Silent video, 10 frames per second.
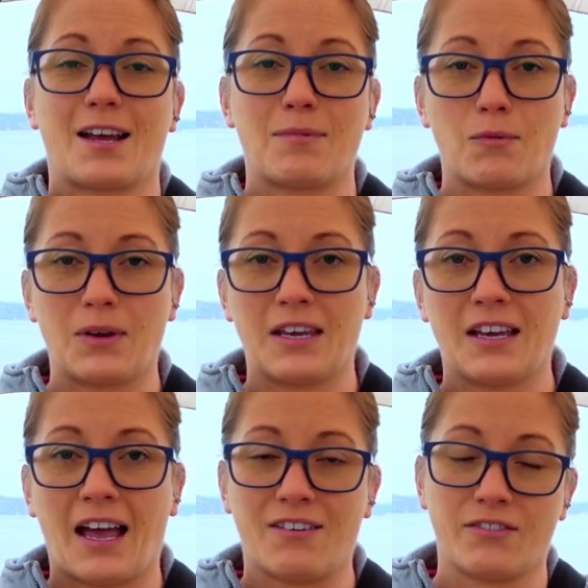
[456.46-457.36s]
time that we
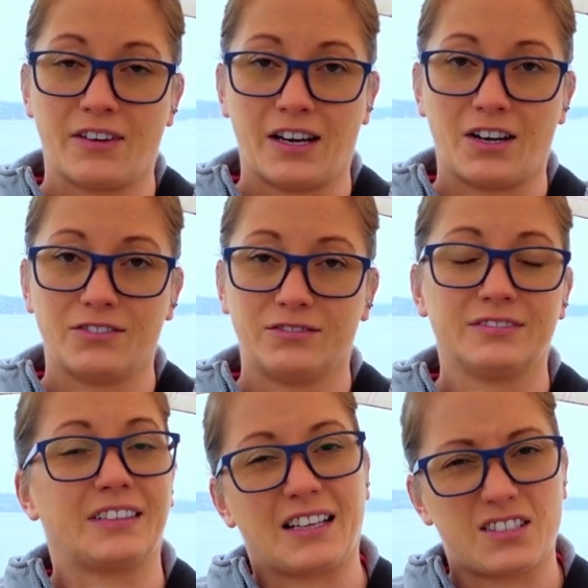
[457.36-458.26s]
have a video.
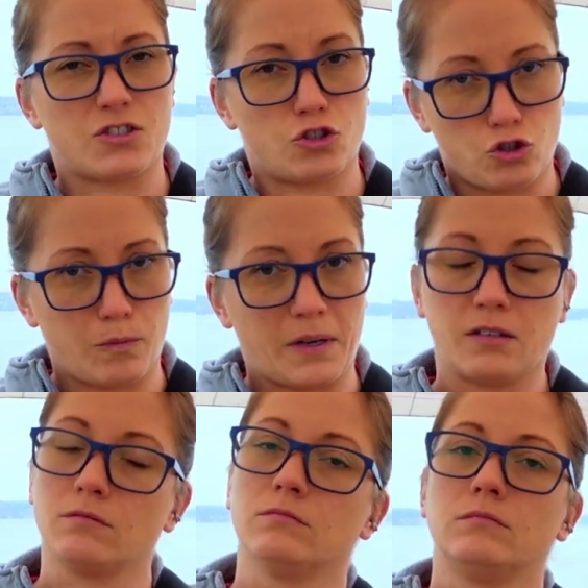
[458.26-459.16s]
That's stupid.
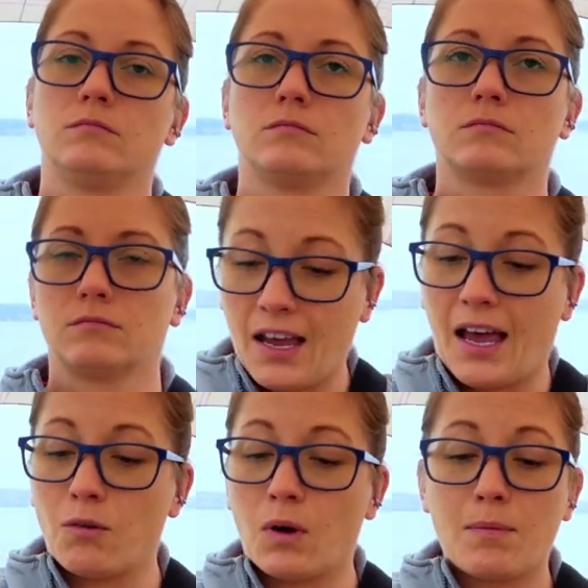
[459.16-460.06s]

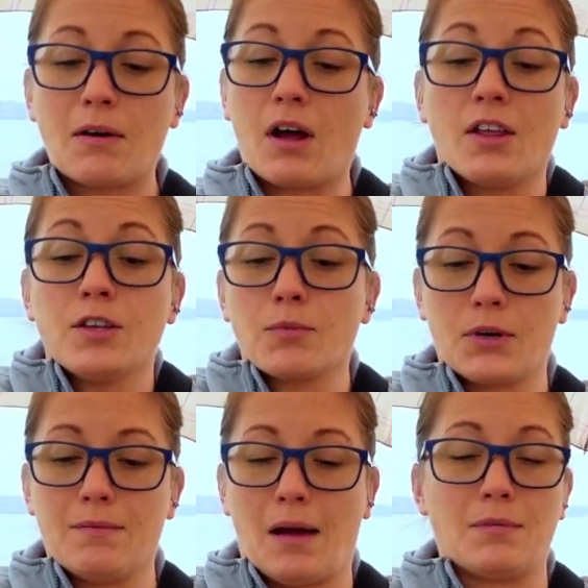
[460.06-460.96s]
And what about other
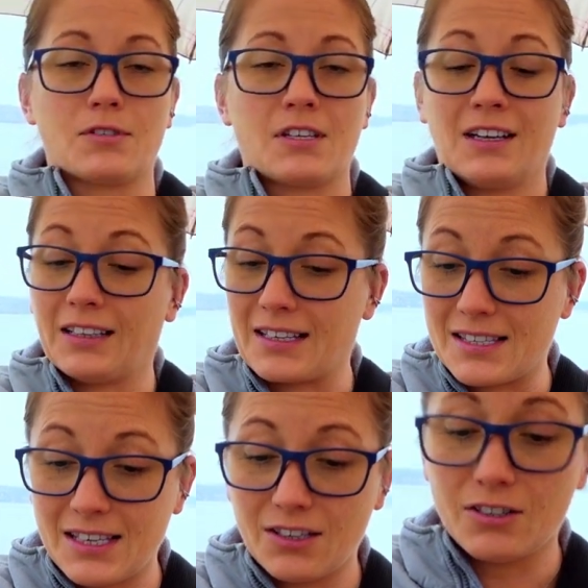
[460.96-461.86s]
marine mammals, like
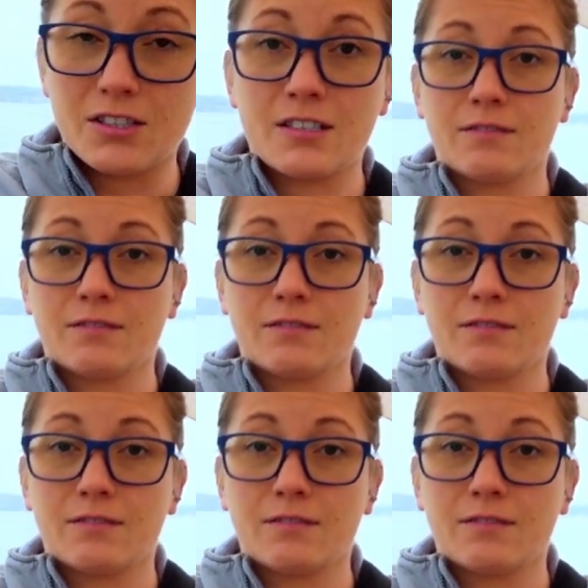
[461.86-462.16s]
seals?